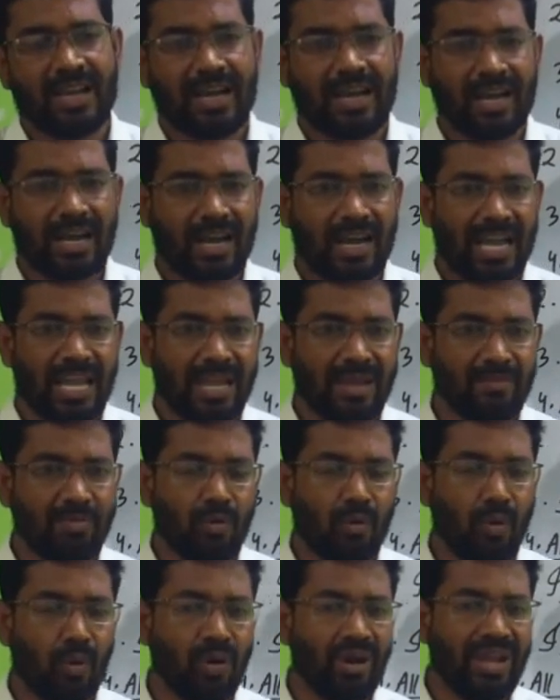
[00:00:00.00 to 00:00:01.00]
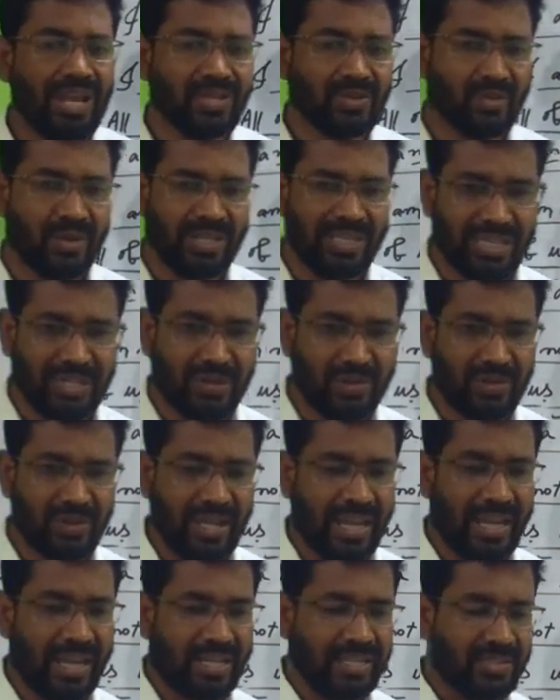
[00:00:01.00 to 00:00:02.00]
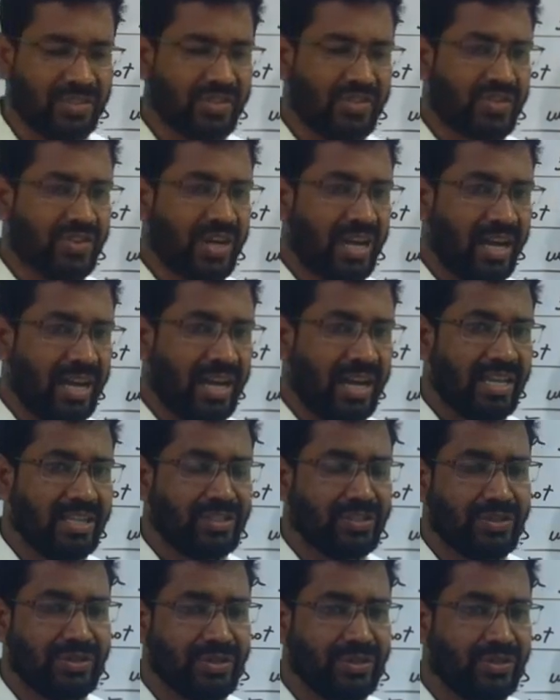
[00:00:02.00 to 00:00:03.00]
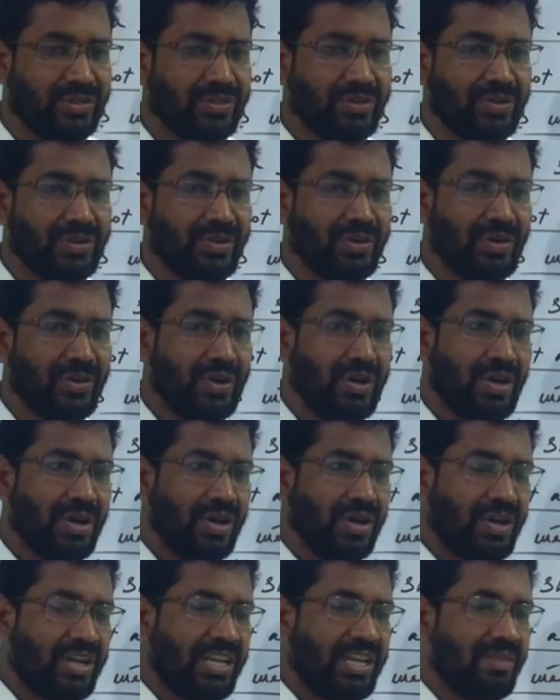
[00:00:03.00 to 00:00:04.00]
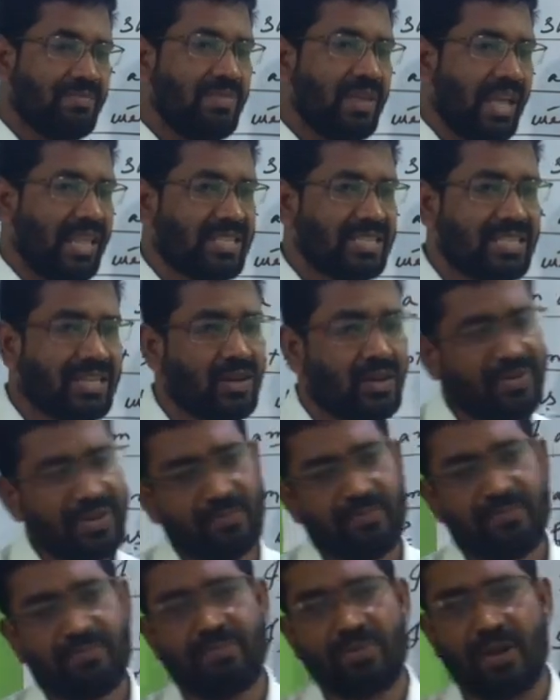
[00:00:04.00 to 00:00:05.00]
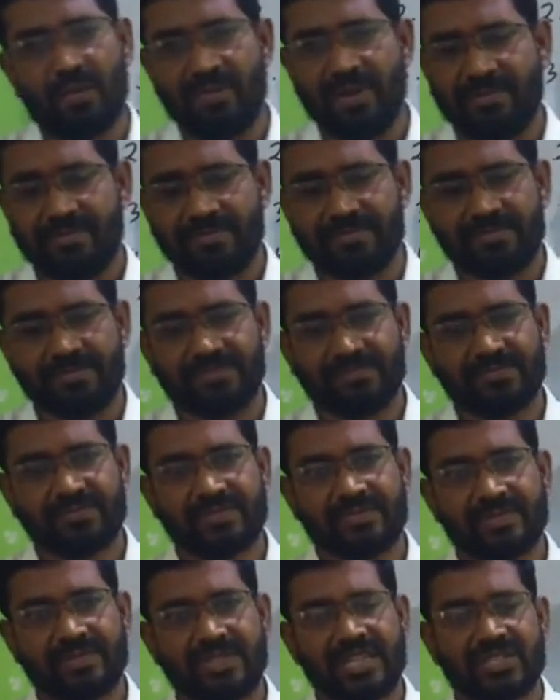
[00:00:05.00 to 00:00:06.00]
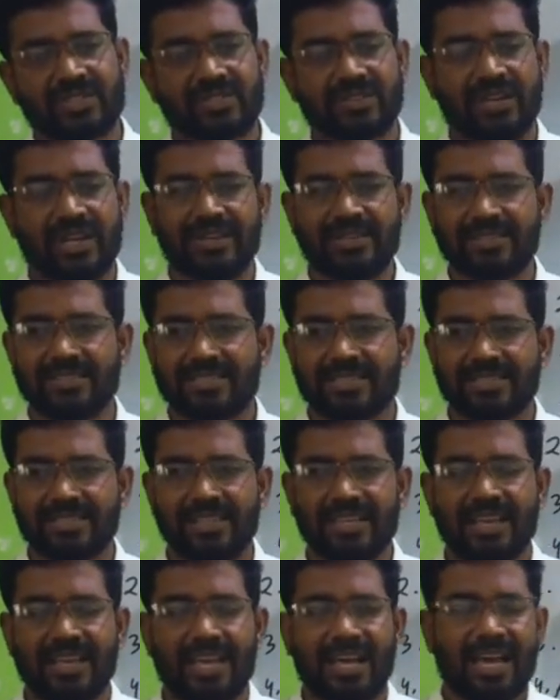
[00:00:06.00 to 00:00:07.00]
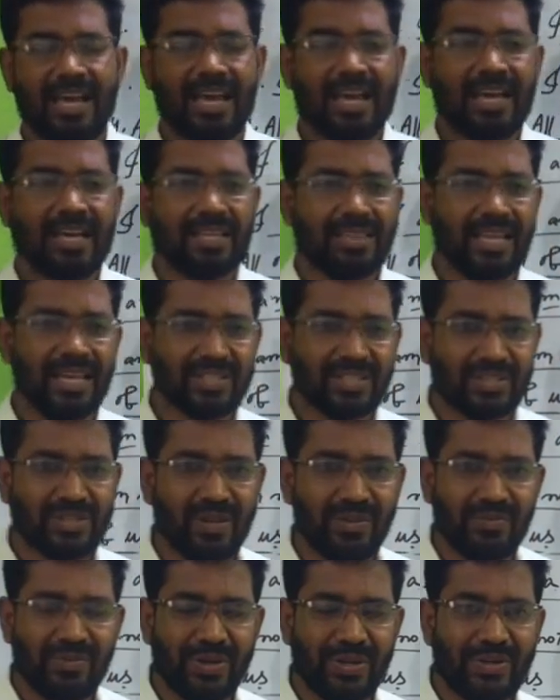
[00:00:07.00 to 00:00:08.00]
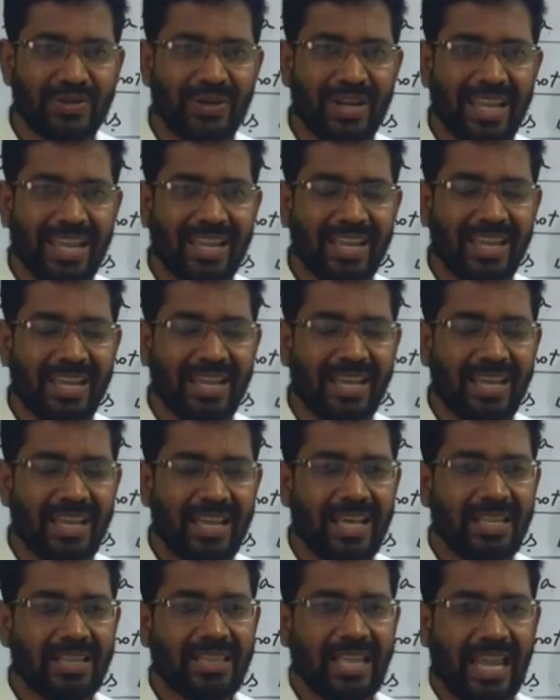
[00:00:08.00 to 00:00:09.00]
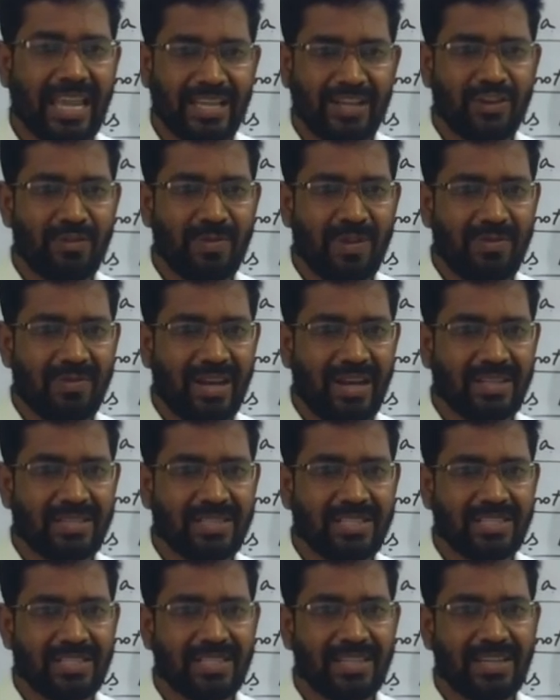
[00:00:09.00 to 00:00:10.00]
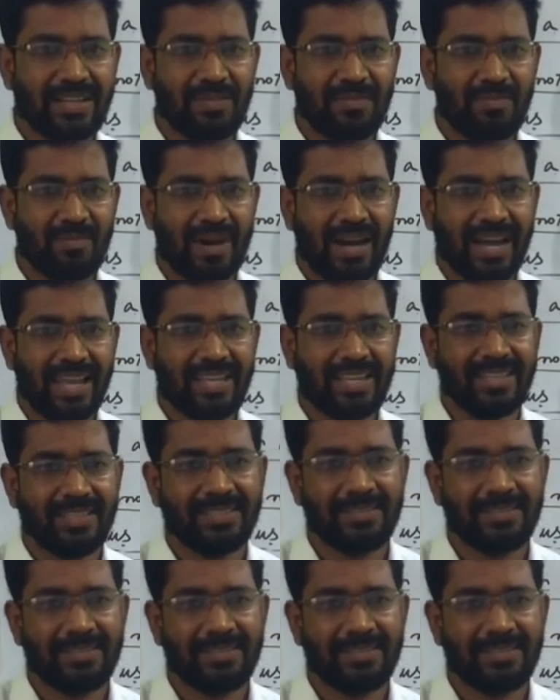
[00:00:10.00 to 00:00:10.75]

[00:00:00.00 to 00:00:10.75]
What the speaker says: I am always with you and try to give the answer of your problem. Yes, students, that's all for today. Thank you very much. Bye.